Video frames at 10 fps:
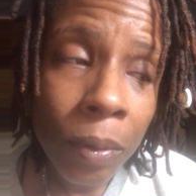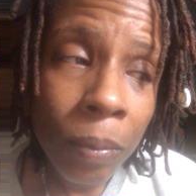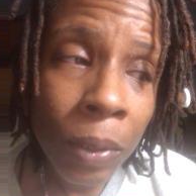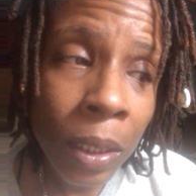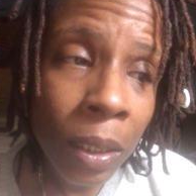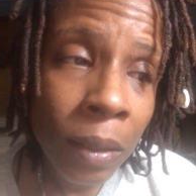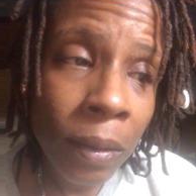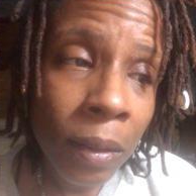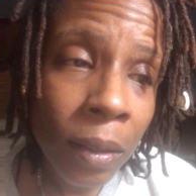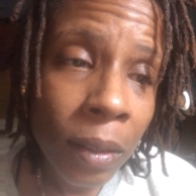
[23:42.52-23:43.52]
Because
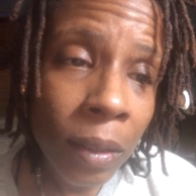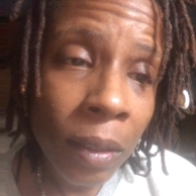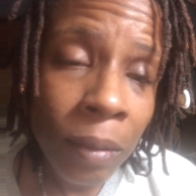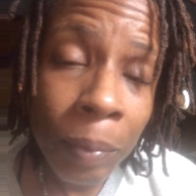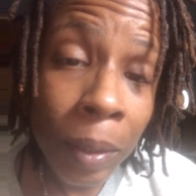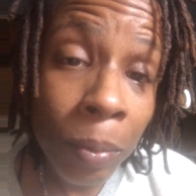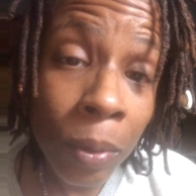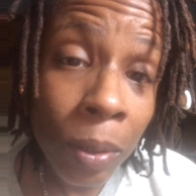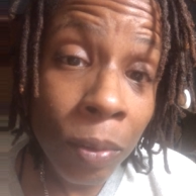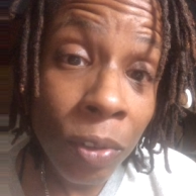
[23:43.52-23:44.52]
people
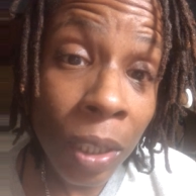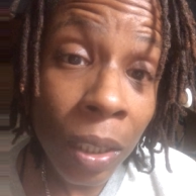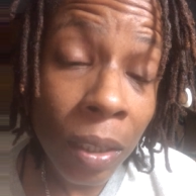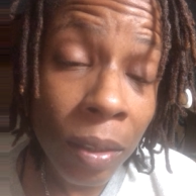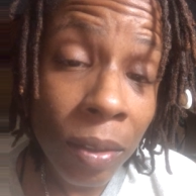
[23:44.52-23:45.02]
don't change